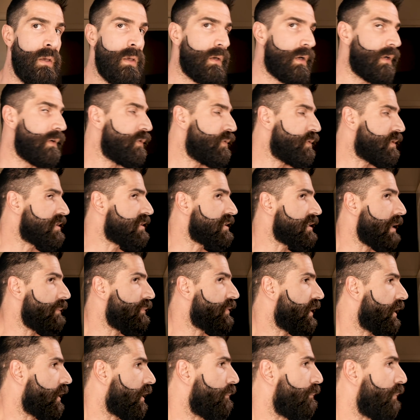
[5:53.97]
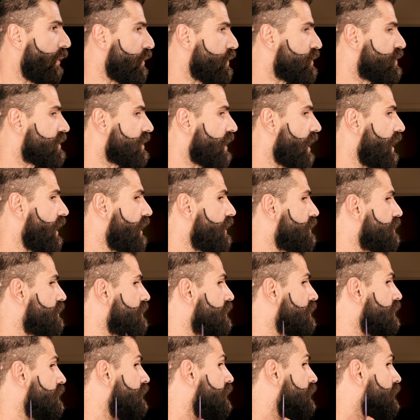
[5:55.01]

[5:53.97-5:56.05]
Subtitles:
I do the same thing on both sides.